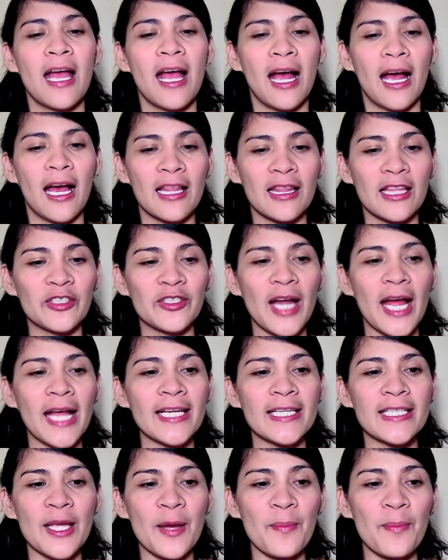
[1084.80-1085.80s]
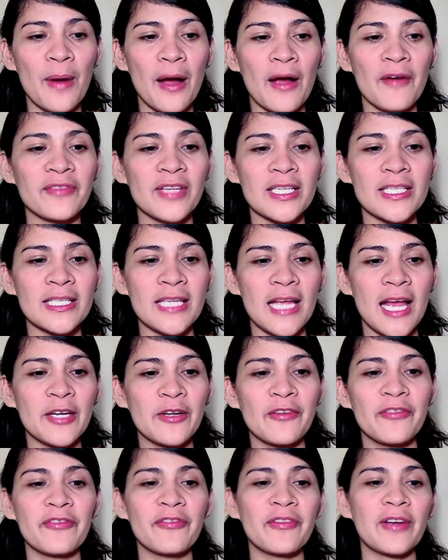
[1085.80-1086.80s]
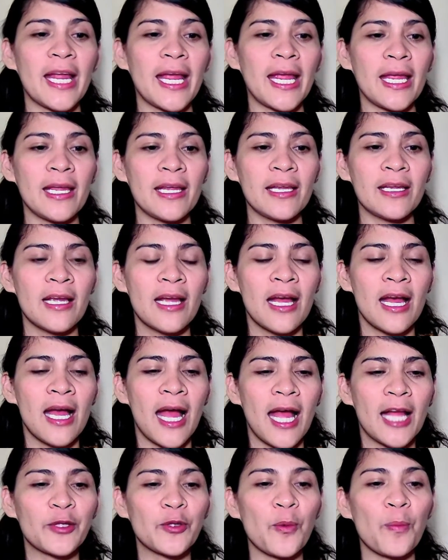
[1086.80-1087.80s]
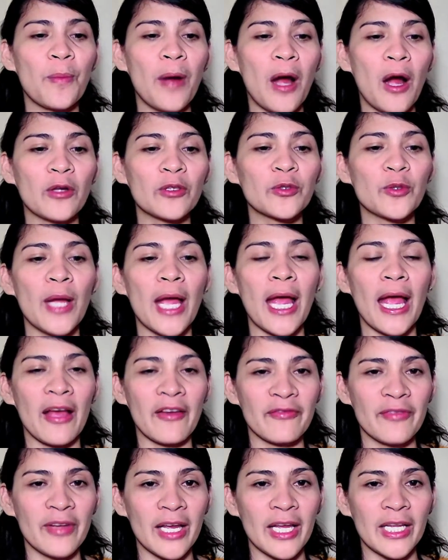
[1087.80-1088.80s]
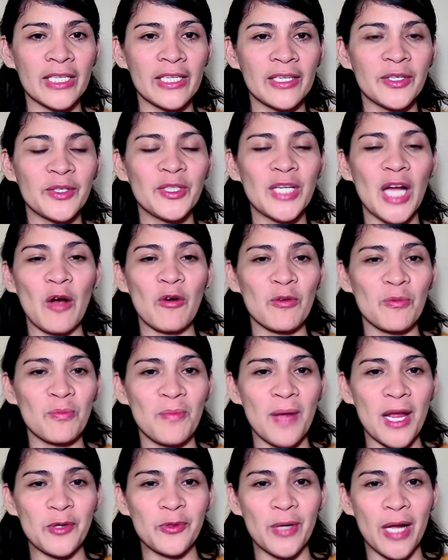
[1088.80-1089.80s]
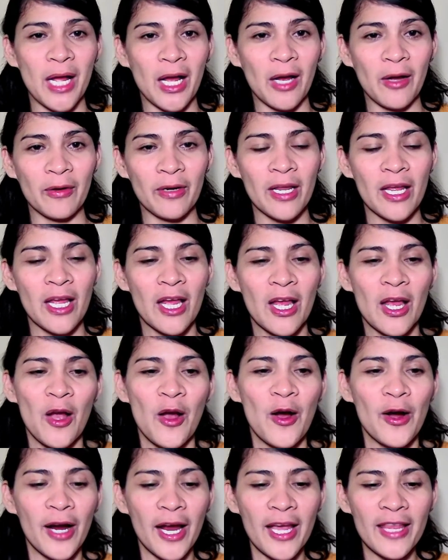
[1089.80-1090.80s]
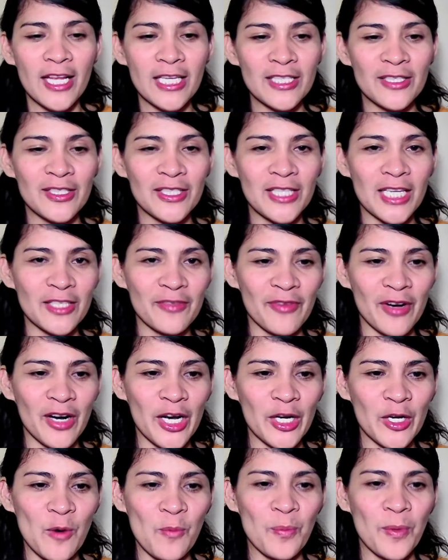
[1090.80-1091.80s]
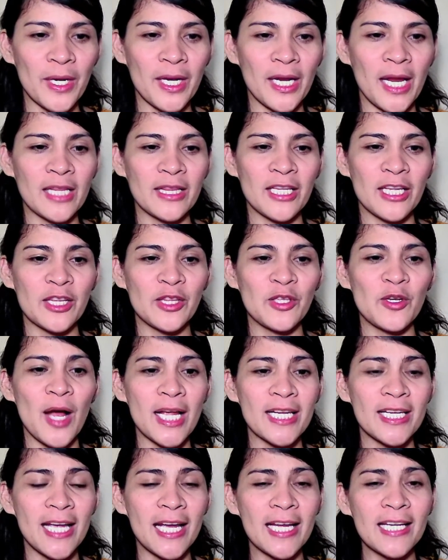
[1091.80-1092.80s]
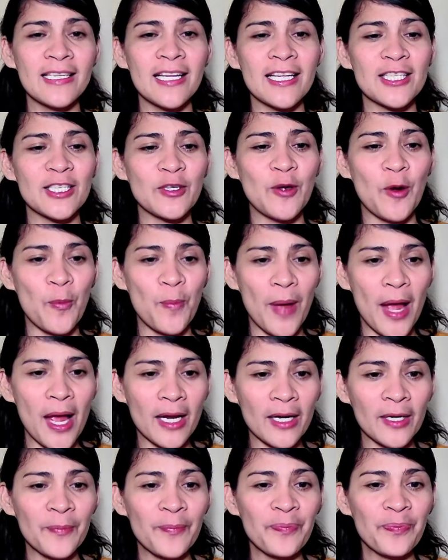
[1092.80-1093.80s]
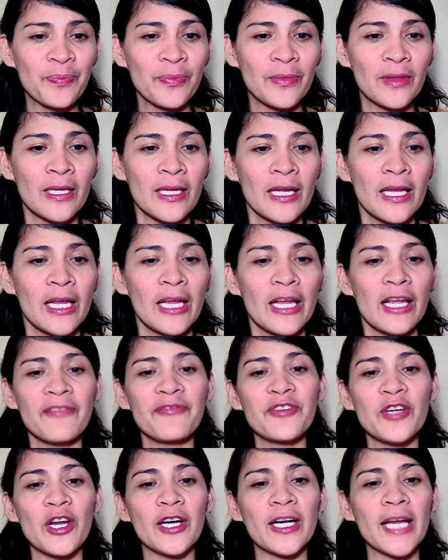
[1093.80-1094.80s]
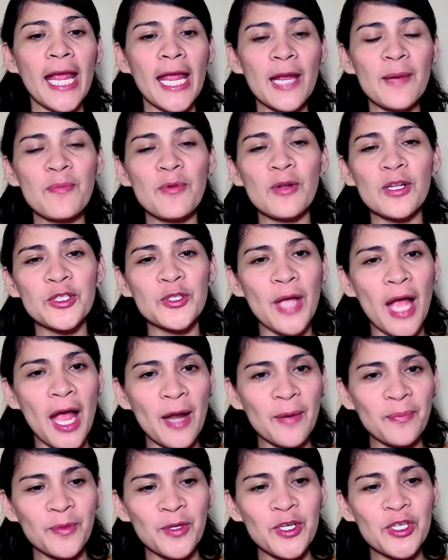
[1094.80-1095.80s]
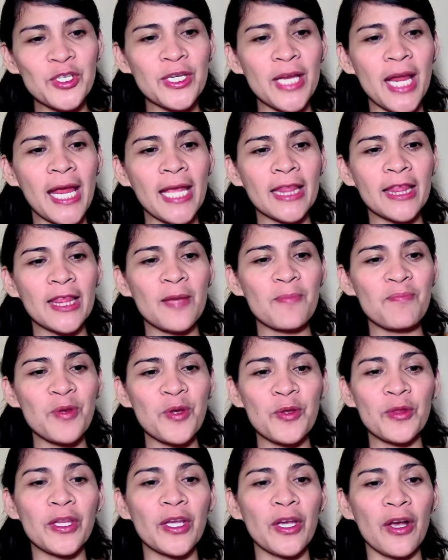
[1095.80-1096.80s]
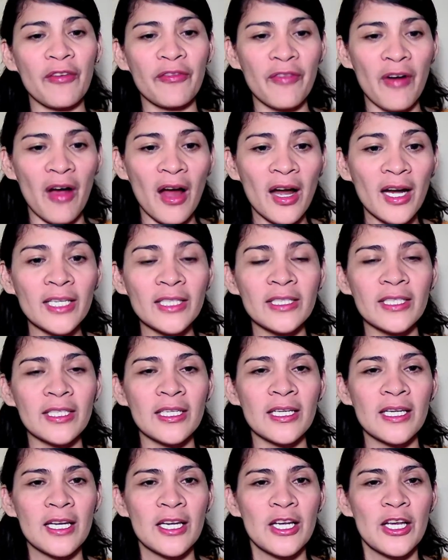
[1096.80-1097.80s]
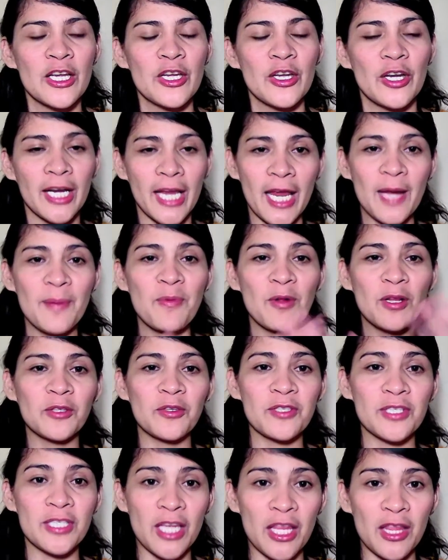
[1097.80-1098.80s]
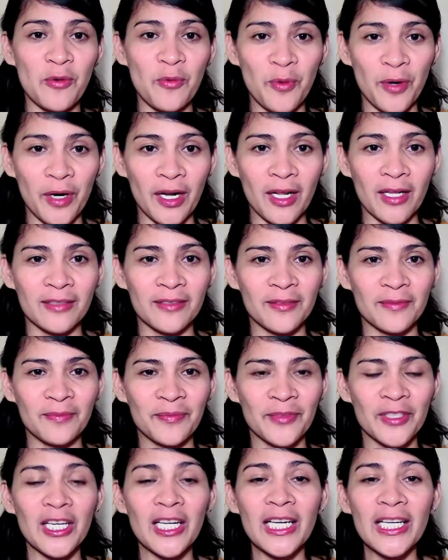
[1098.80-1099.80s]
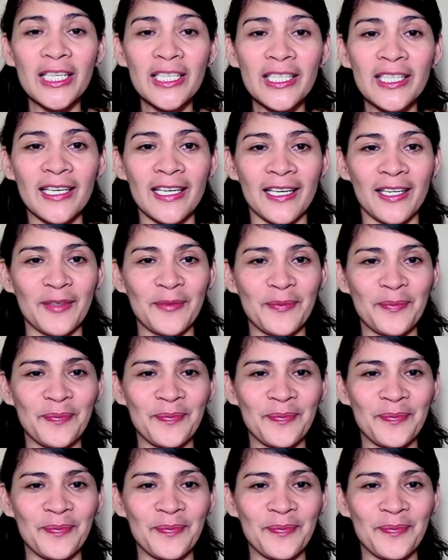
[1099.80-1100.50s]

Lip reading: and the rise above the sod of clay and to mount to heaven round by round. Okay, that's very complicated. No, again, let's go back. If you are able to appreciate the beauty of art, you're able to see the world clearly,